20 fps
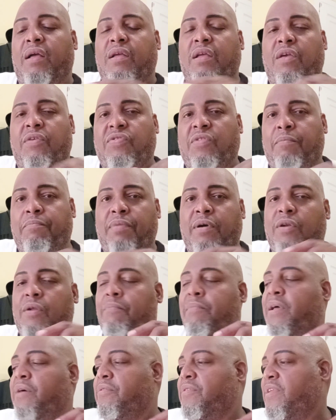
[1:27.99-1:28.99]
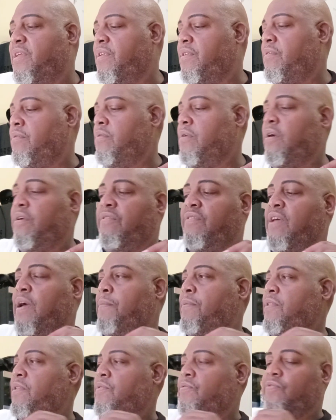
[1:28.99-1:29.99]
because the butter melted on
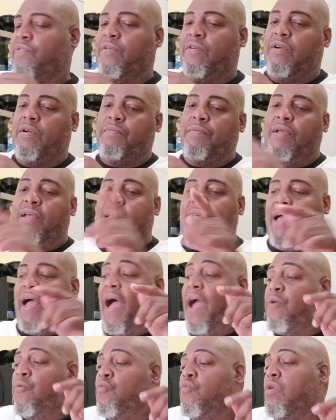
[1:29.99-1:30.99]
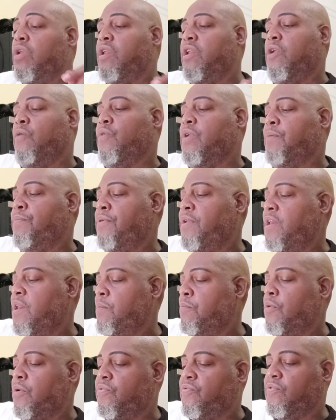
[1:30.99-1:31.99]
top of the syrup. I really don't want to put
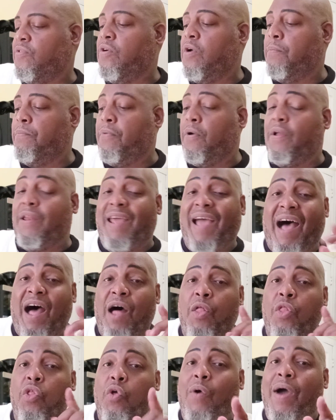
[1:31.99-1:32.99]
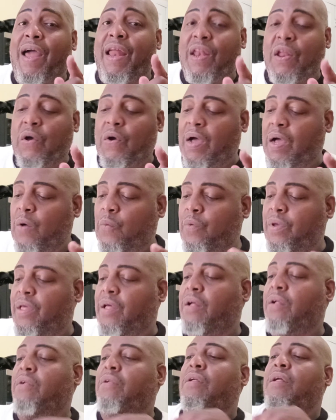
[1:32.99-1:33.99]
any more syrup on it, although I know I
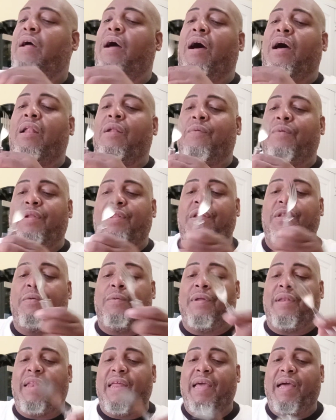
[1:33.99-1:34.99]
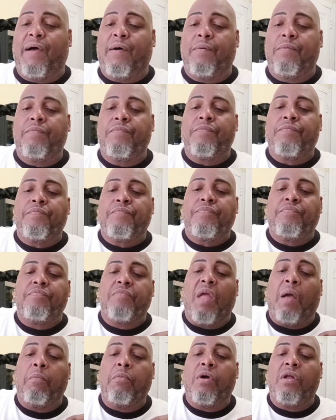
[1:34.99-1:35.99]
will. I don't want to do it now.
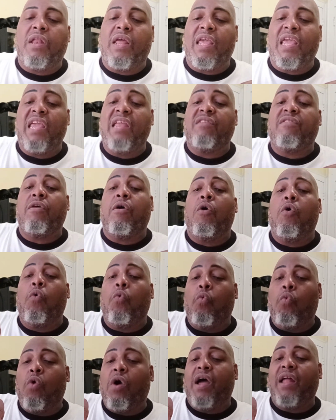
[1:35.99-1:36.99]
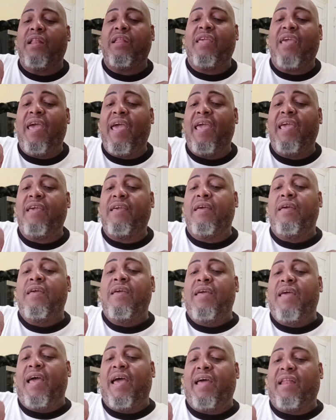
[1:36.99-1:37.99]
I'm gonna eat one cake
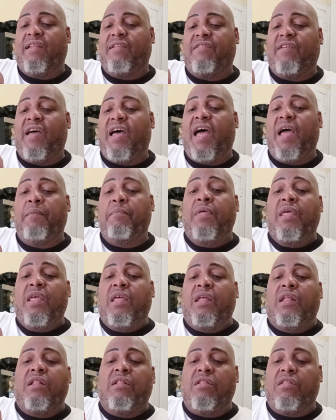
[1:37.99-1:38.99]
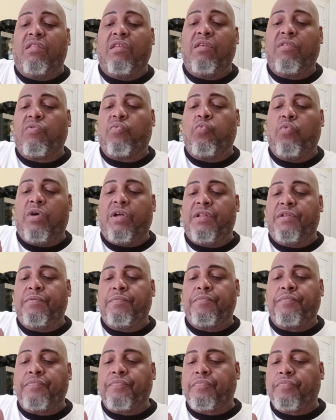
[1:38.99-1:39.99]
at a time. This one